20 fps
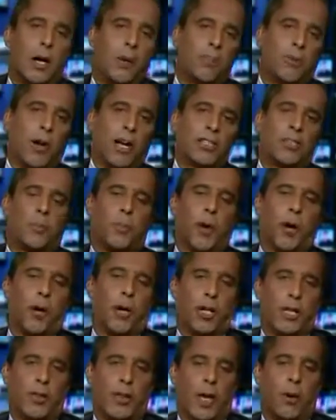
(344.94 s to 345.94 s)

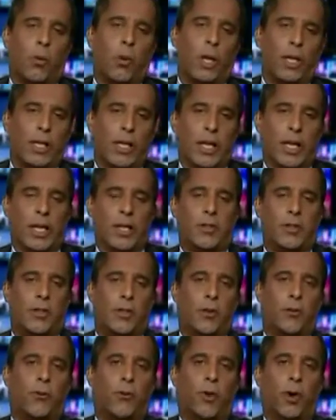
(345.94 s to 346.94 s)
prosperity that we need
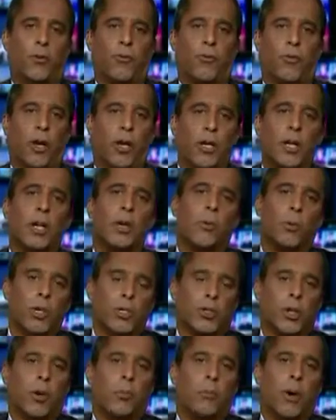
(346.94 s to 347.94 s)
to the forefront,
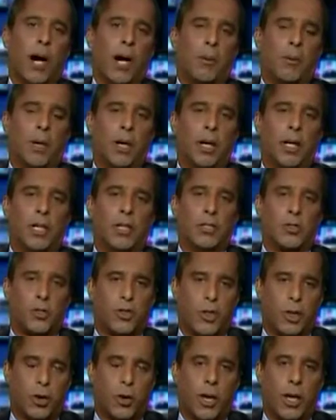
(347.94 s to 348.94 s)
which Obama is
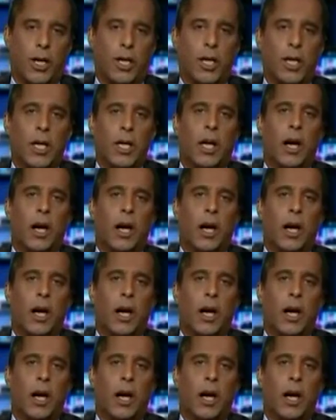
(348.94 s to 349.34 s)
doing